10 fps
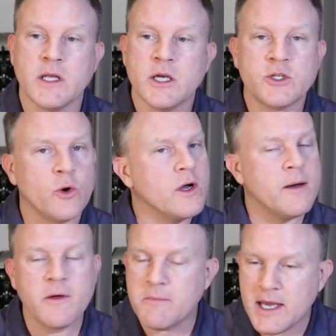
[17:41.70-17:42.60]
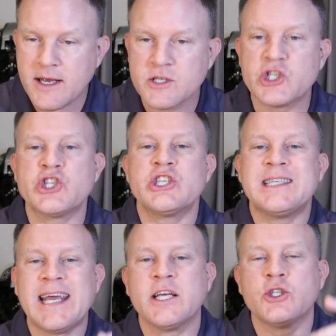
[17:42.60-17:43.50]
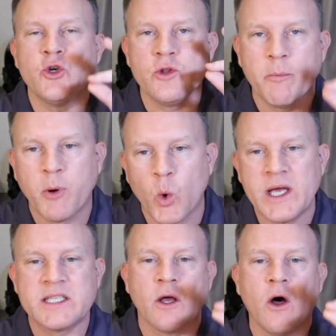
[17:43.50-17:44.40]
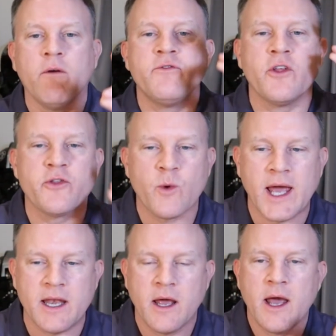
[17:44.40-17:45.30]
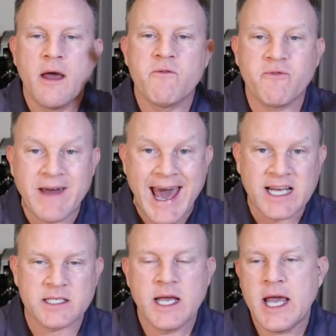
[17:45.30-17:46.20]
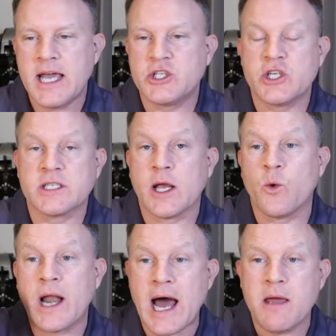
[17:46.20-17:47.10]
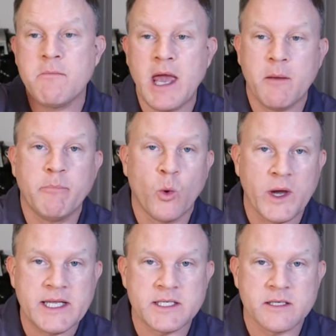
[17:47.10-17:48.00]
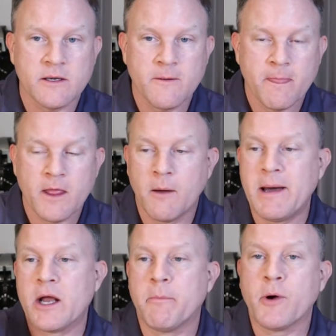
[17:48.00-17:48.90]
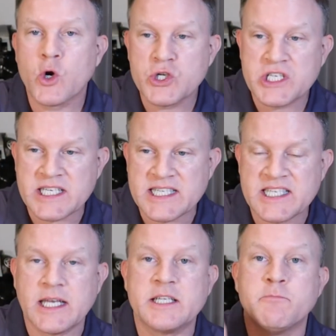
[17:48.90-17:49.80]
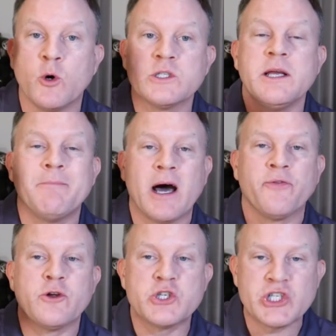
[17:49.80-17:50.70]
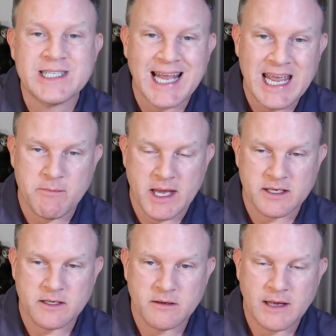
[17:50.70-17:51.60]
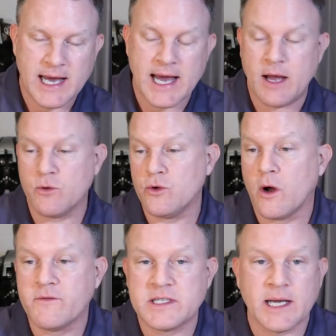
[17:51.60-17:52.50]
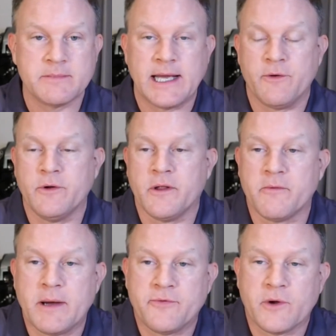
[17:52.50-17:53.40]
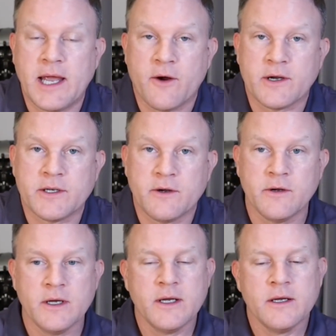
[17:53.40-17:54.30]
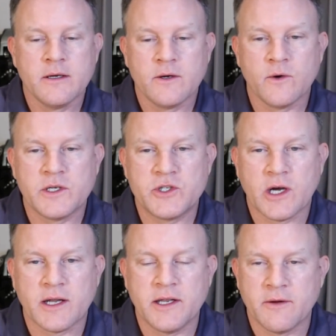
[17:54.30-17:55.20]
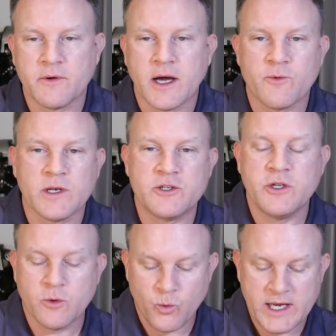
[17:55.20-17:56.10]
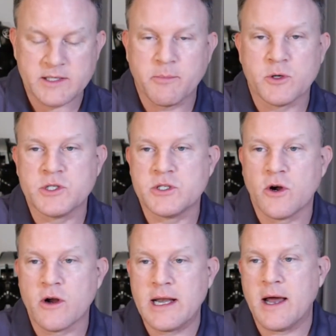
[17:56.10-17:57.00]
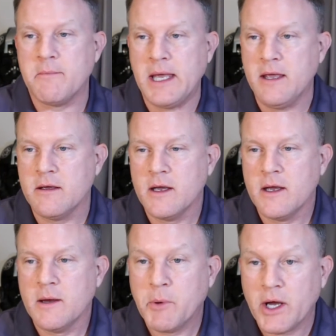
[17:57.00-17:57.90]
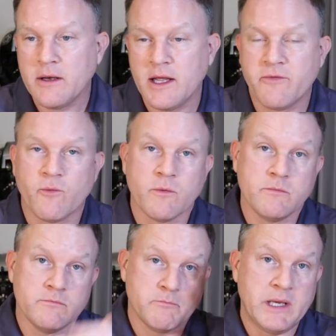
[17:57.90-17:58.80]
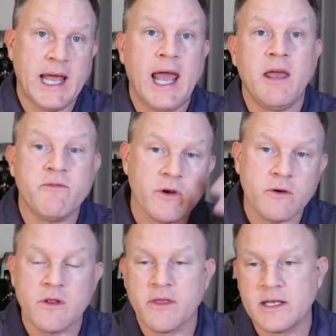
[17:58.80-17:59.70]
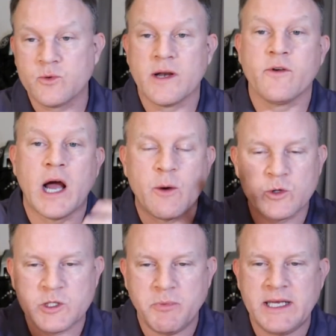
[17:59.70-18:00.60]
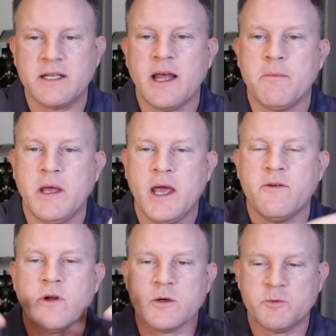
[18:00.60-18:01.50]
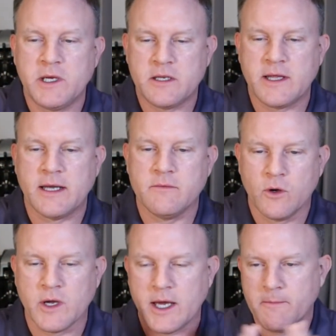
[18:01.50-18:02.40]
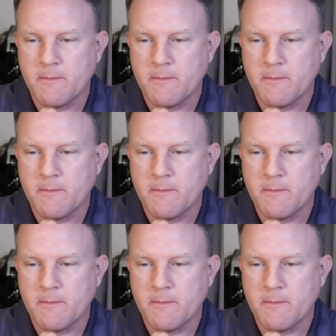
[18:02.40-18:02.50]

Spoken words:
Don't come at me. Stick to the points of the thread. Facts. It's just like when I make points about a person's, it's mostly about their statement. I oftentimes say, I don't know nothing about their character. Only God really, weighs a person's heart, not me. But if behavior and things, whatever, I will speak to that behavior. I'll speak to that. Okay.